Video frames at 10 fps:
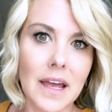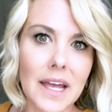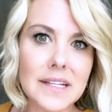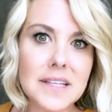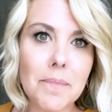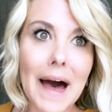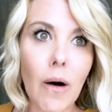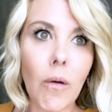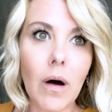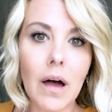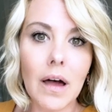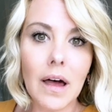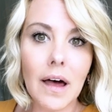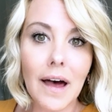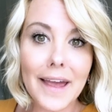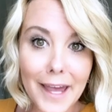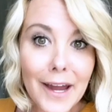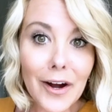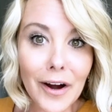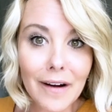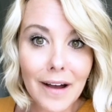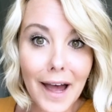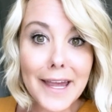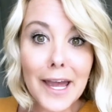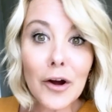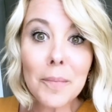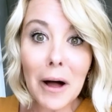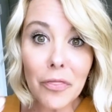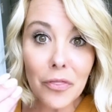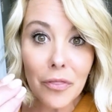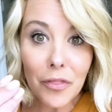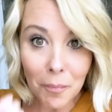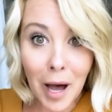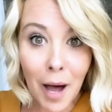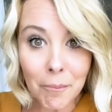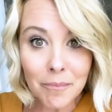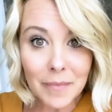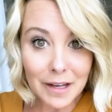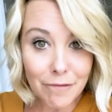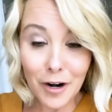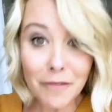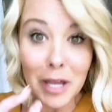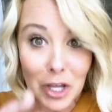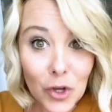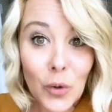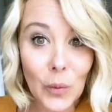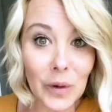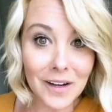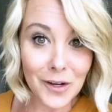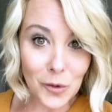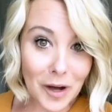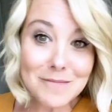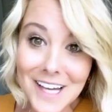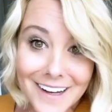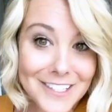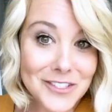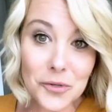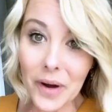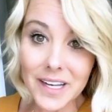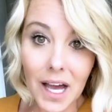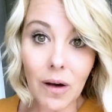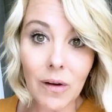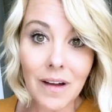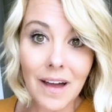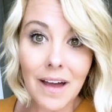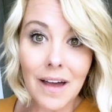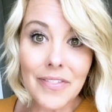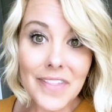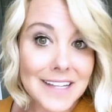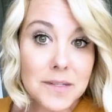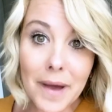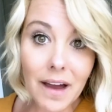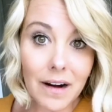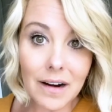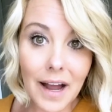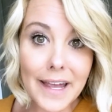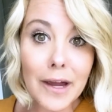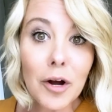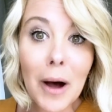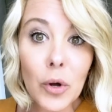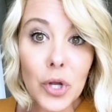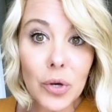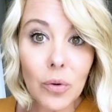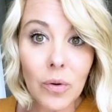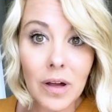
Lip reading: It's about, I care. I care about the mom in front of me, you, who I'm talking to right now. That's my heart. I care about you.